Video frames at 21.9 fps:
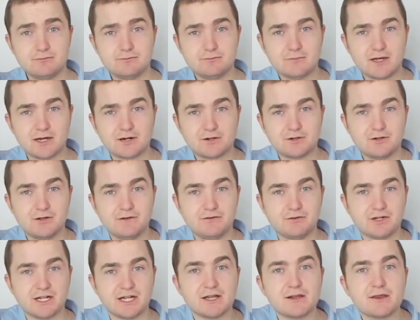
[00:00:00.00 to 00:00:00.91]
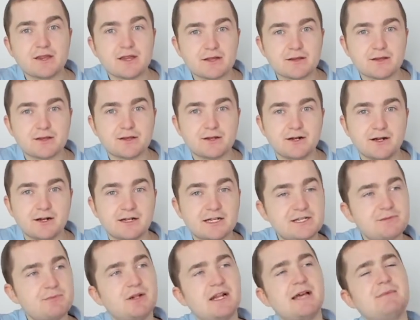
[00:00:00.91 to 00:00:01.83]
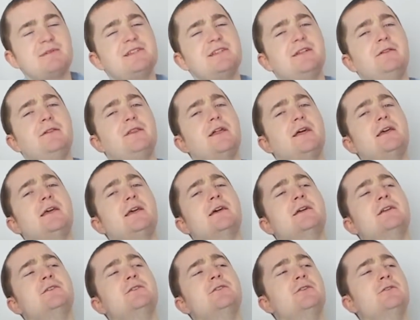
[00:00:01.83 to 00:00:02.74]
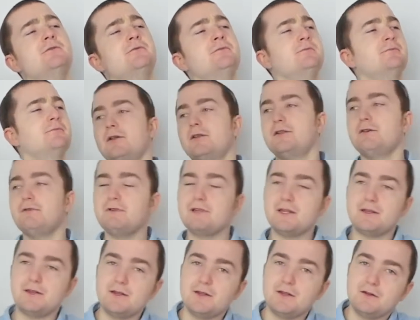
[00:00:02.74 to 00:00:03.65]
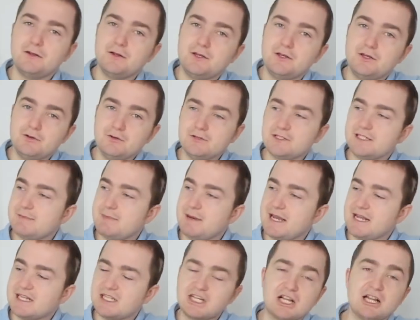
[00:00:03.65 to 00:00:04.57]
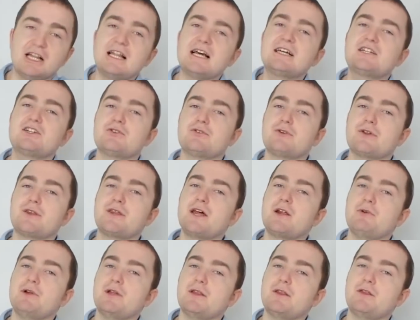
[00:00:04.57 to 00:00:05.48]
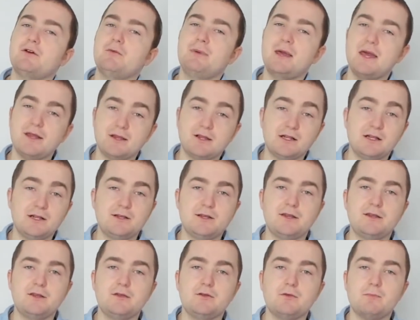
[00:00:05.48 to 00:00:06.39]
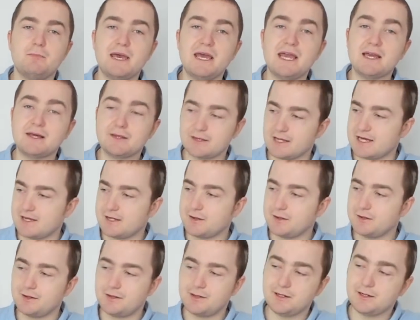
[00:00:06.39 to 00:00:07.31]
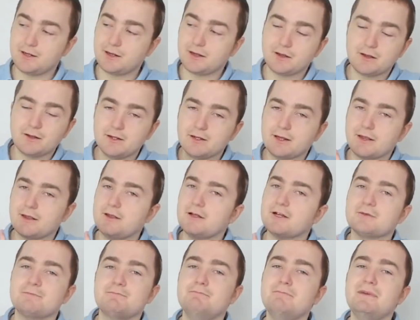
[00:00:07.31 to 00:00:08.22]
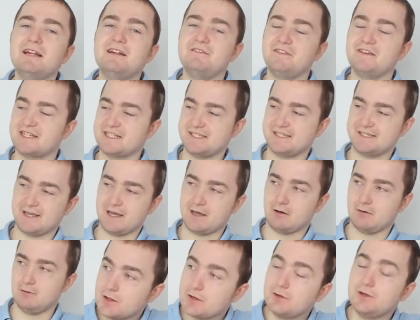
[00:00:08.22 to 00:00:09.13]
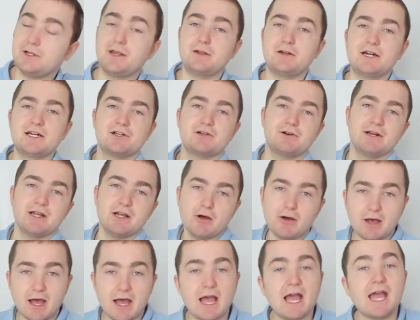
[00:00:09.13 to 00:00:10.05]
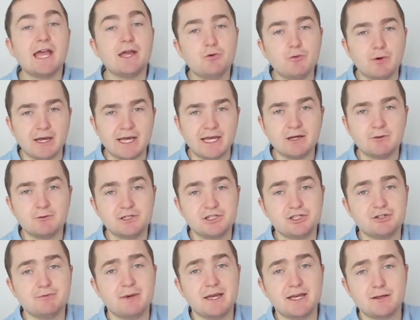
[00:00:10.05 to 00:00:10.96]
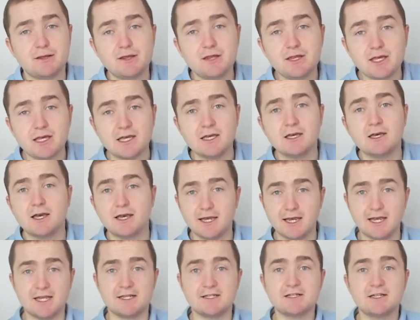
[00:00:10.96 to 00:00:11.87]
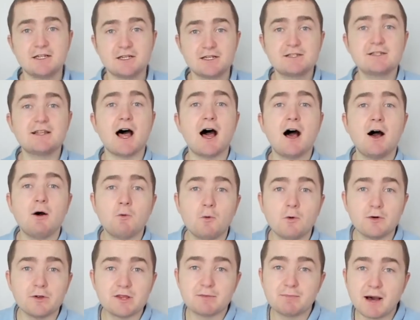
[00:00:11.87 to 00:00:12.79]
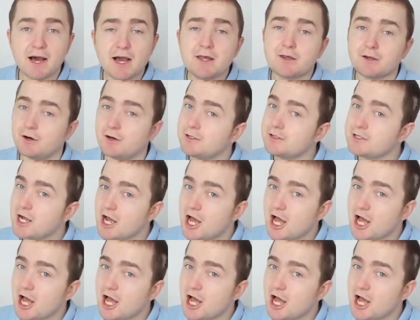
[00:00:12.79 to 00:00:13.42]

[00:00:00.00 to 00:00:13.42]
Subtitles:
I don't know if you can say this in English, but I'm still saying it, So this is a Ultimate Collector series, so basically this is a big set, so it's not minifig scale. So it's actually a A-Wing, which you may see in Star Wars Episode